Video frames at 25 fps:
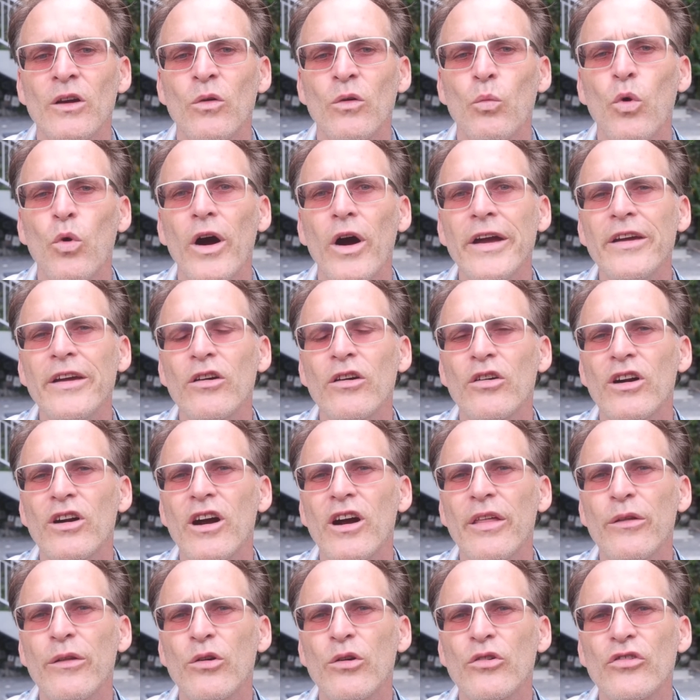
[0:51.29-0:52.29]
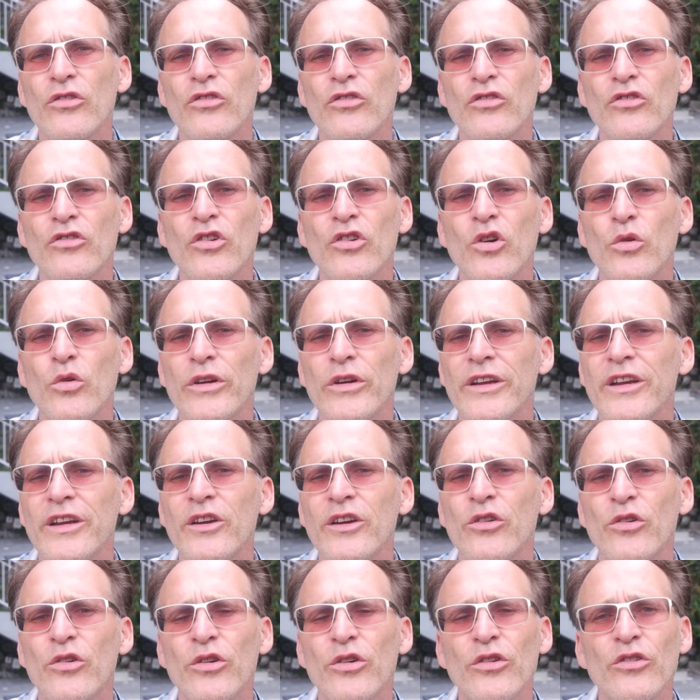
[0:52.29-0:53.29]
Why are others so
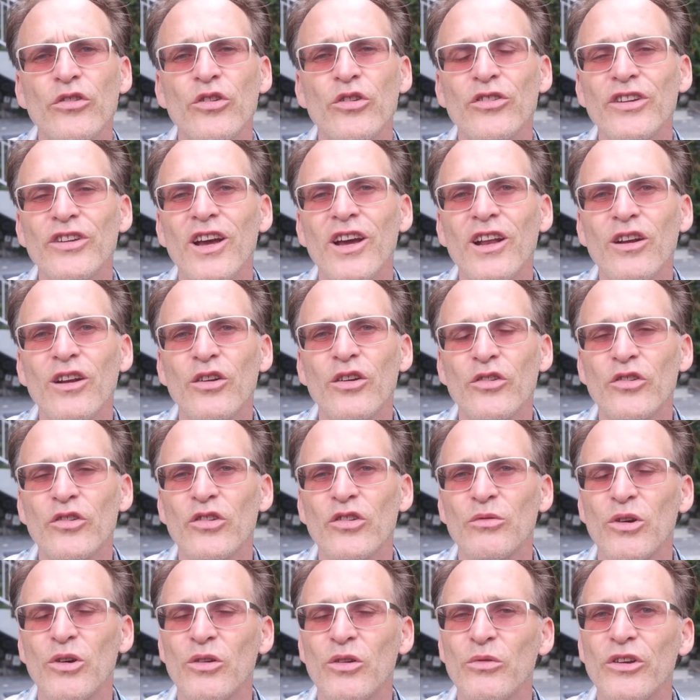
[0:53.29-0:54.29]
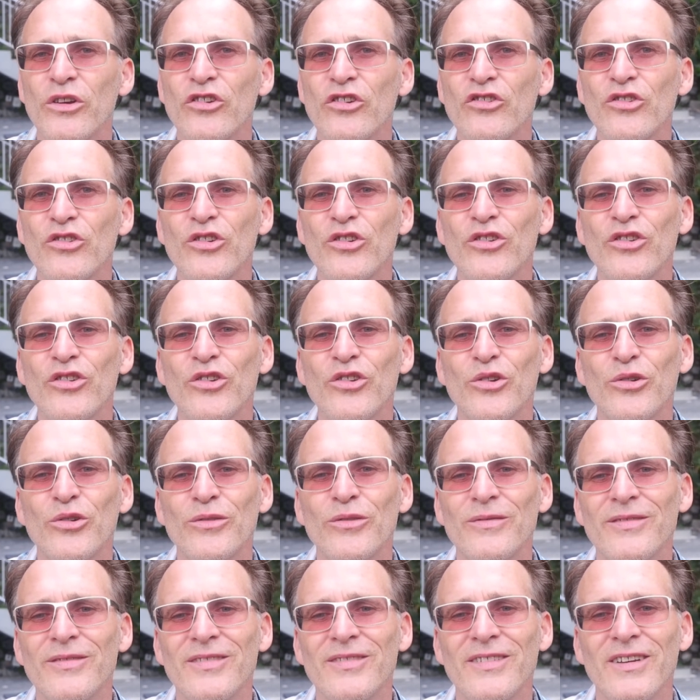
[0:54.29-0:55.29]
eager to tell us what we should do?
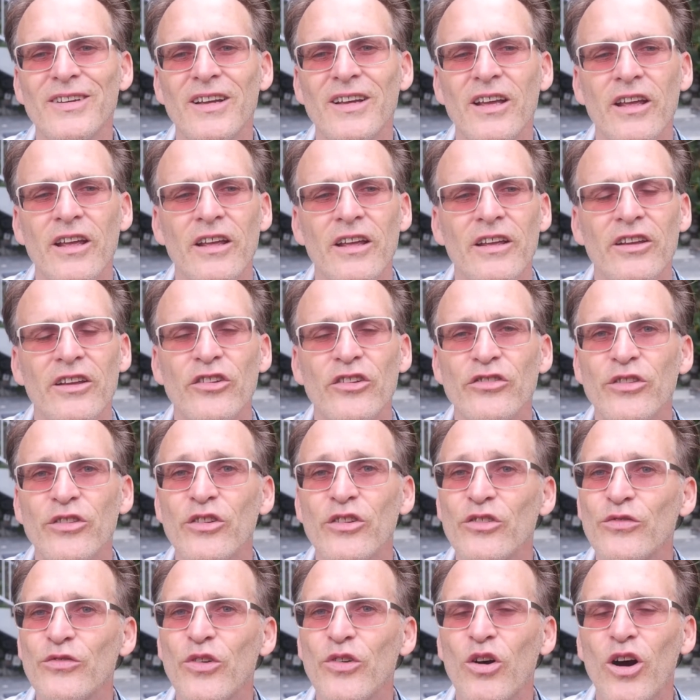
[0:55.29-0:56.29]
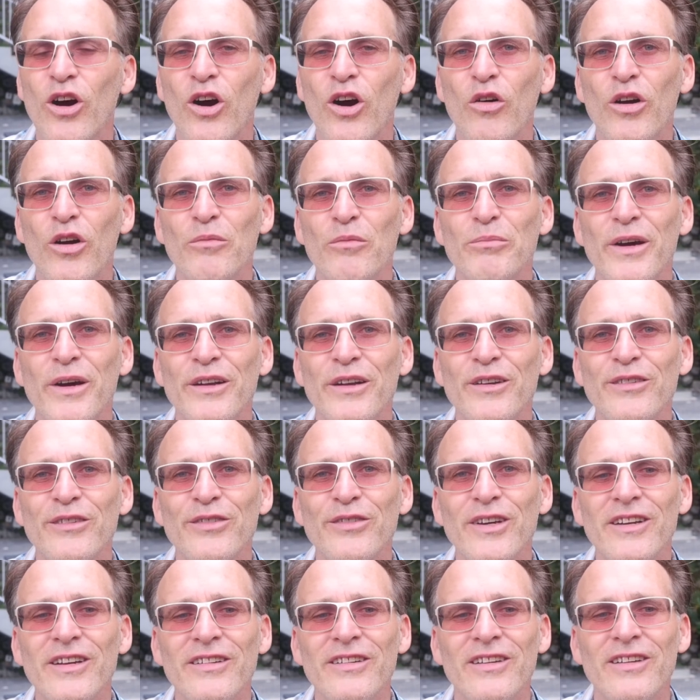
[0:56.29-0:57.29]
Is this for our
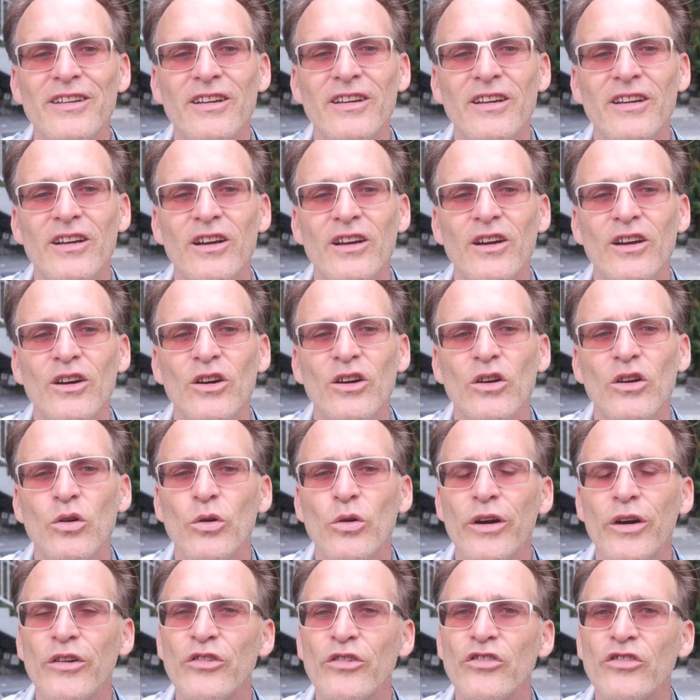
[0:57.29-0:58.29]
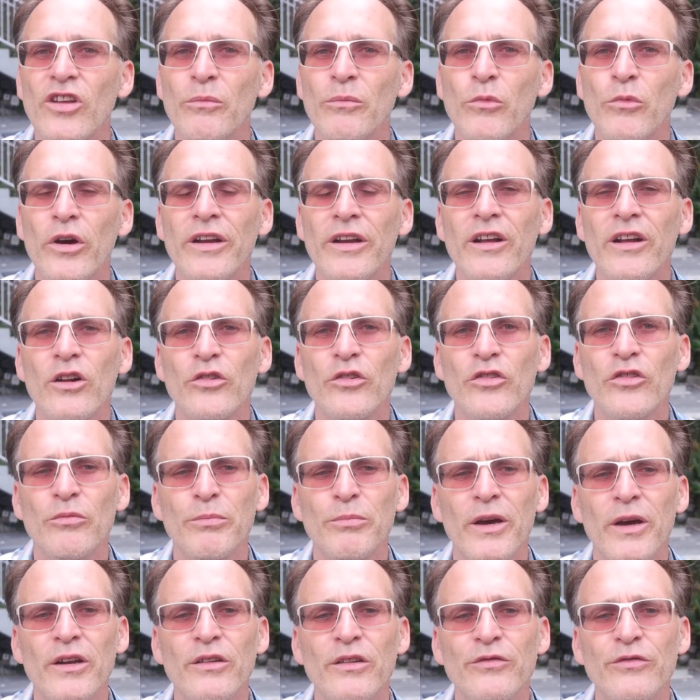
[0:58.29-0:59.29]
benefit? Or is someone else
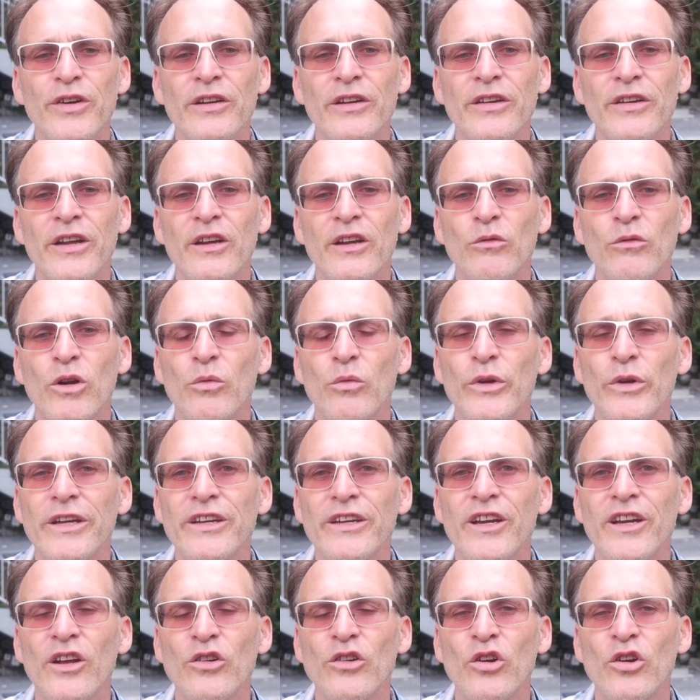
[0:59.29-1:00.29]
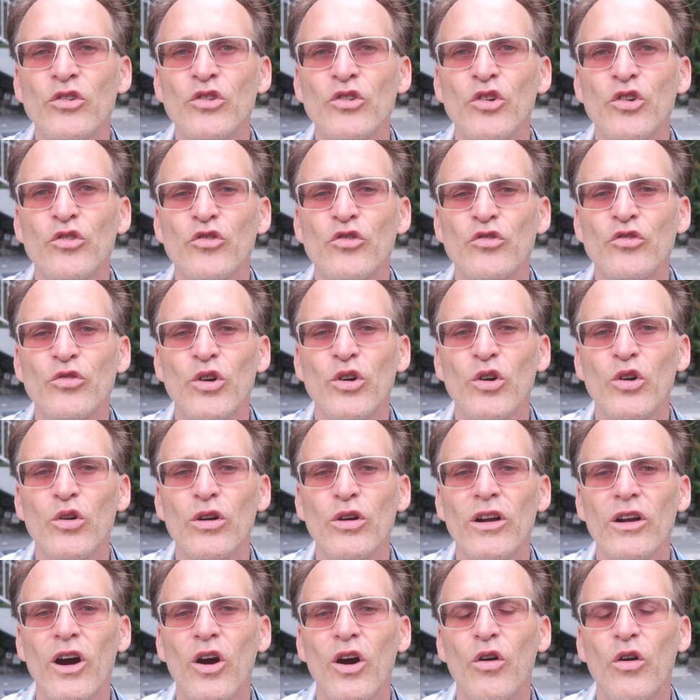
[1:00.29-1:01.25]
benefiting when we cannot control